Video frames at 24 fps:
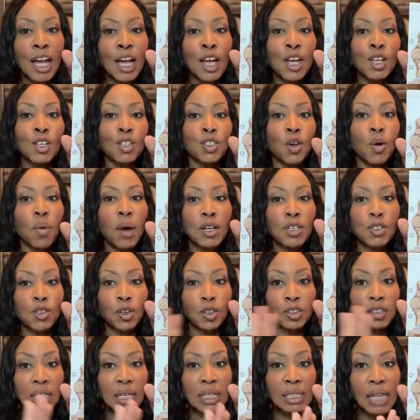So I
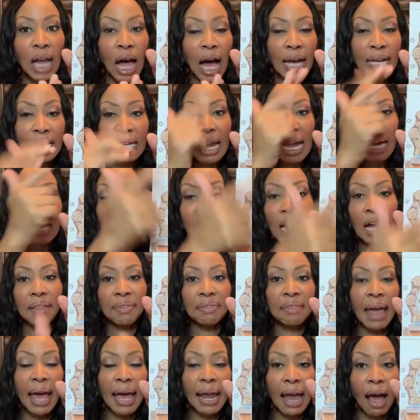took the clock and I cut
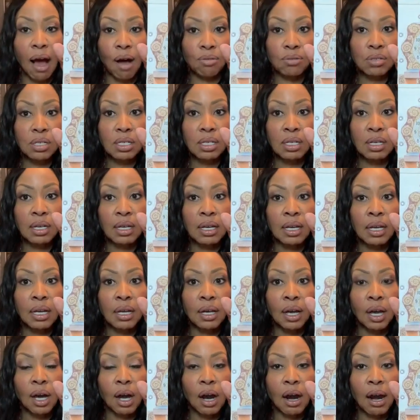that out.
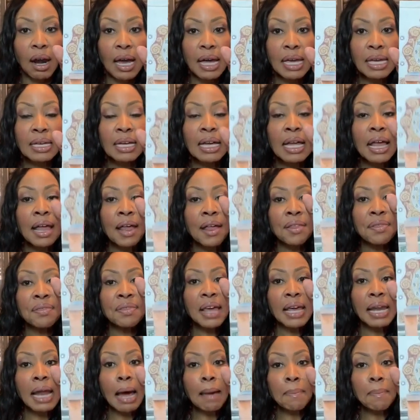All right. Then I